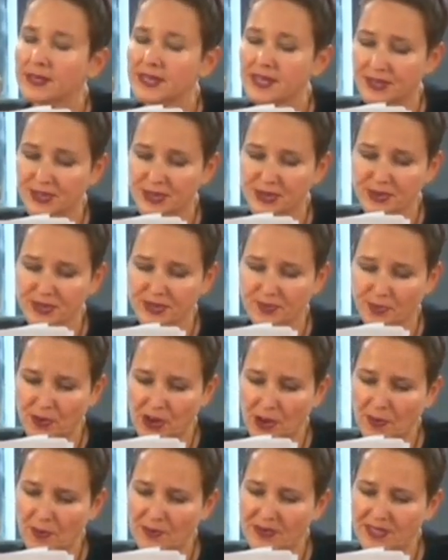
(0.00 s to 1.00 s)
Here too, the
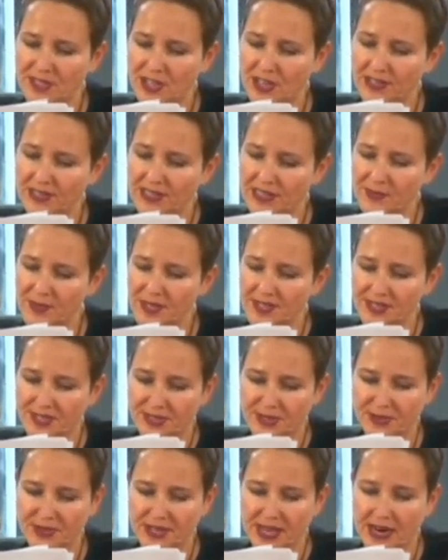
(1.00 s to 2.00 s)
problem is not
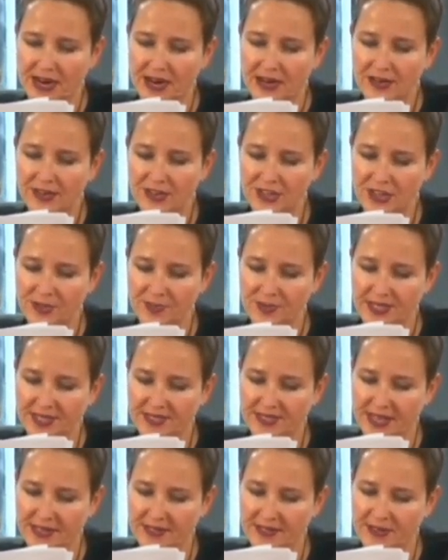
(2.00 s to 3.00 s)
limited to the hardships
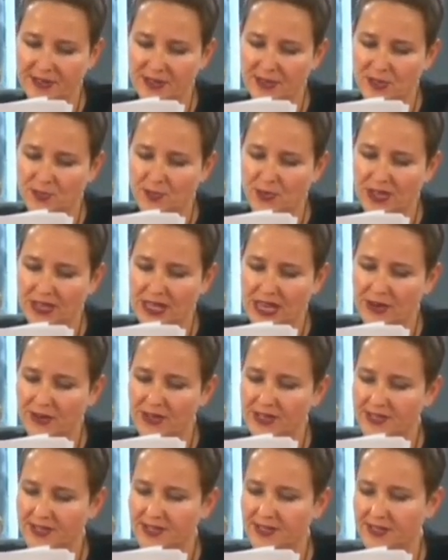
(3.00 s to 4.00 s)
attendant on the
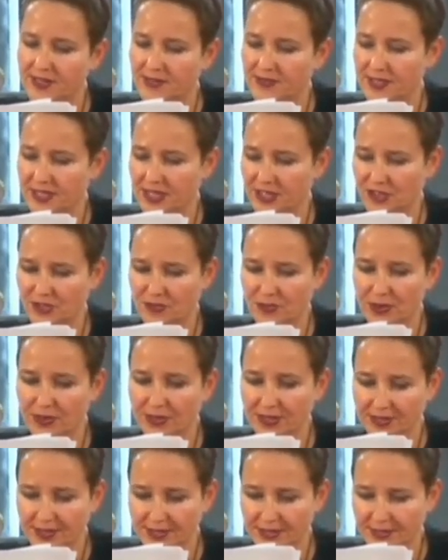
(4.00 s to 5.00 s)
precariousness of such
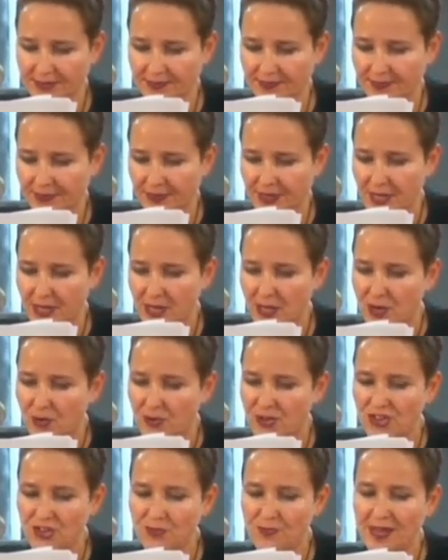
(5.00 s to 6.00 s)
workers,
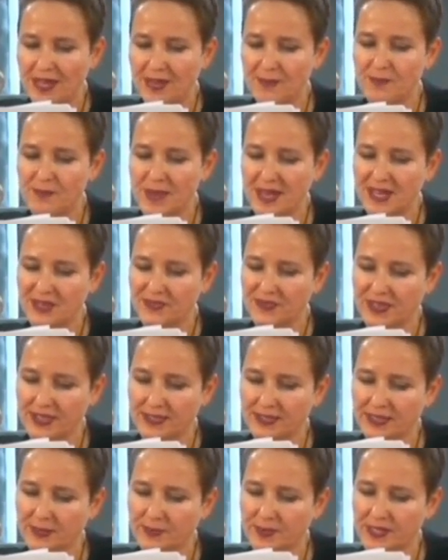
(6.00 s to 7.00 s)
which may
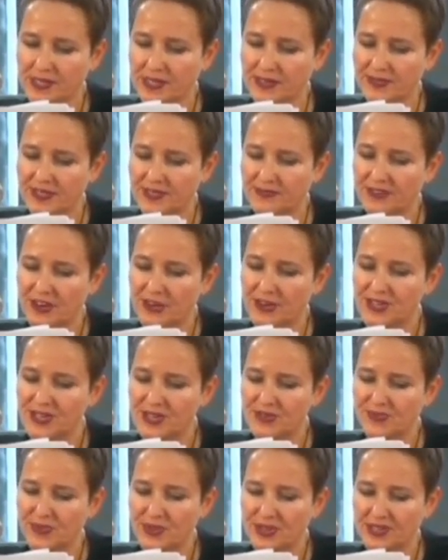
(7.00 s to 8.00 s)
manifest themselves very
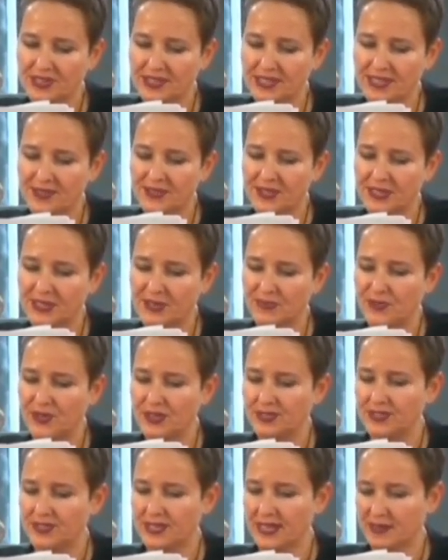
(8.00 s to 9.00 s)
differently in the
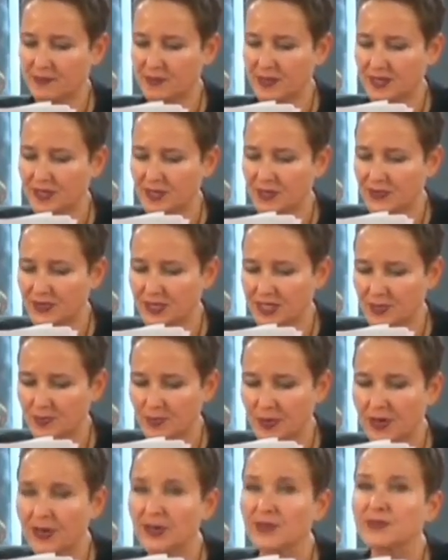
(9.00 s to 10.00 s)
different segments of
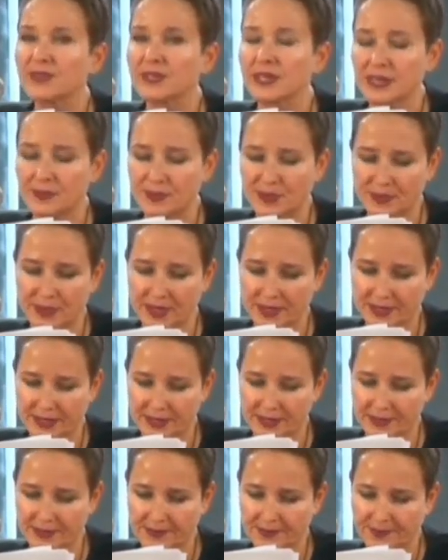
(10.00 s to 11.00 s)
this part of the labor
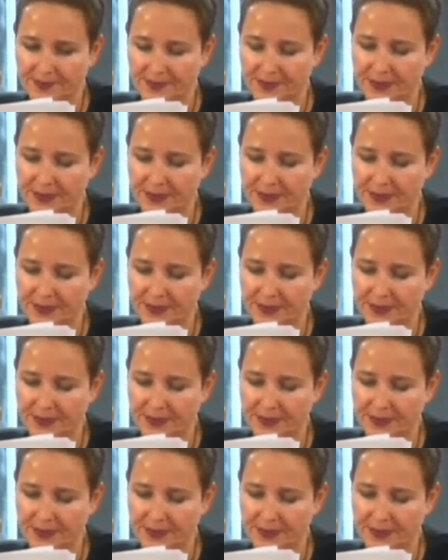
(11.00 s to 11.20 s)
market.